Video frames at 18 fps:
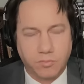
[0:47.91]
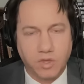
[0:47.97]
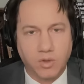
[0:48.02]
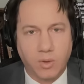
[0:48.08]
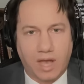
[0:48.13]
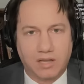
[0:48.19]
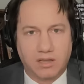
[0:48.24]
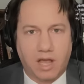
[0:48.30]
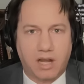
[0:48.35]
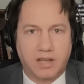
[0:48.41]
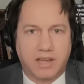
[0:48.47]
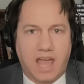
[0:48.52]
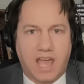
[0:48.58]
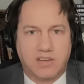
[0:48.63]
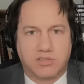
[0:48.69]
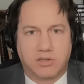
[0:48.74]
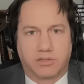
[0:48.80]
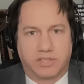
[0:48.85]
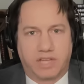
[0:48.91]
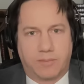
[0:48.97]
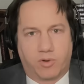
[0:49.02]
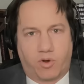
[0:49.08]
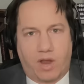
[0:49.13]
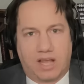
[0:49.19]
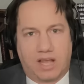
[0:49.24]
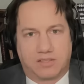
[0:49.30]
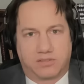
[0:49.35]
you had a lot of national
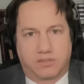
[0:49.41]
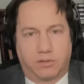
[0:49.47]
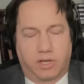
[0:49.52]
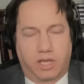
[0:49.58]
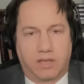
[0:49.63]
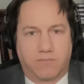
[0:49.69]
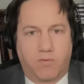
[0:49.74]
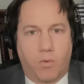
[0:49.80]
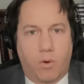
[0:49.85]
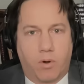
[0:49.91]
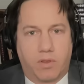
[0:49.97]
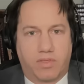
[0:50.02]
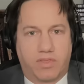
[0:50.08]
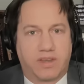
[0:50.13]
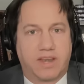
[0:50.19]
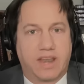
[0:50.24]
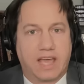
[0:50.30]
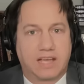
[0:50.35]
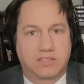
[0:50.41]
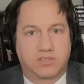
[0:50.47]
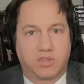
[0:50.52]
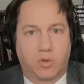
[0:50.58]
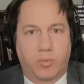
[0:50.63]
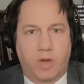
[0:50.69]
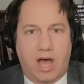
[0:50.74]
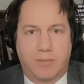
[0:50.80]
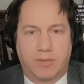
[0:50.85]
Democrats looking for the next
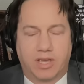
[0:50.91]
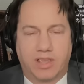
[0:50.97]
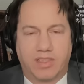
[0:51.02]
Obama.